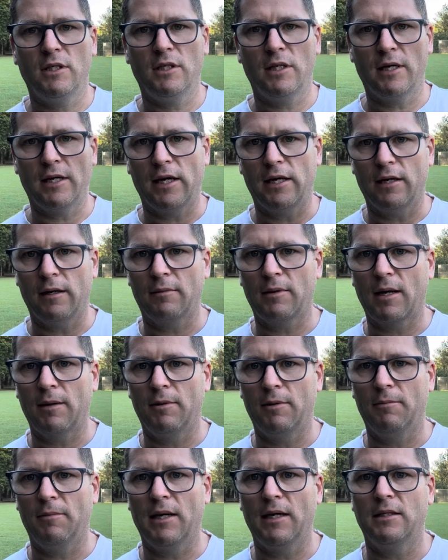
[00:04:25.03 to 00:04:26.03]
They end up
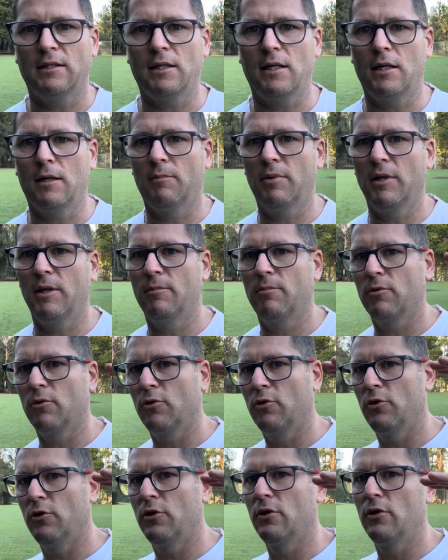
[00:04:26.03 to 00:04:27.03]
coming back down. People
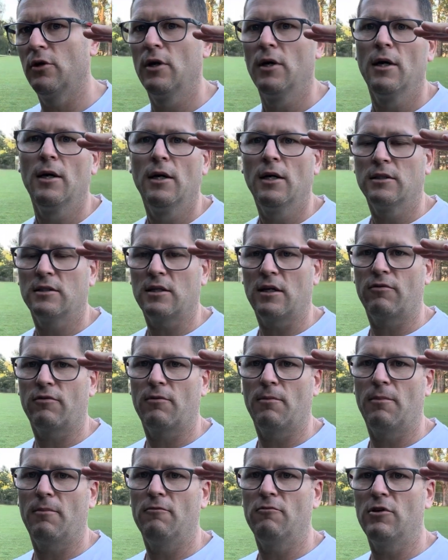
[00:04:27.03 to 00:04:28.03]
who suffer
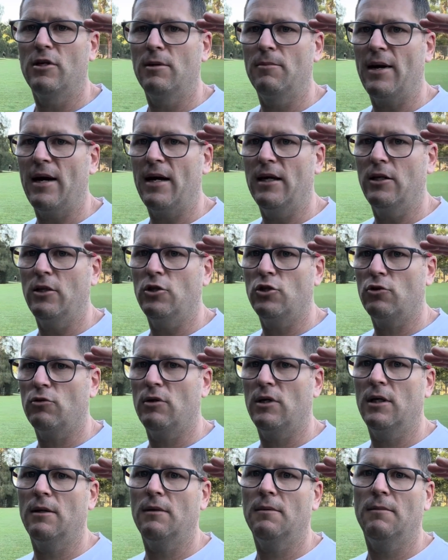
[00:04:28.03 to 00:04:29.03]
really bad
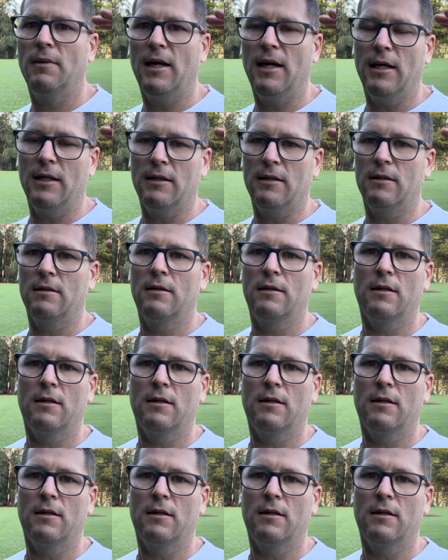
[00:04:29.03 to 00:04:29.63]
injury, and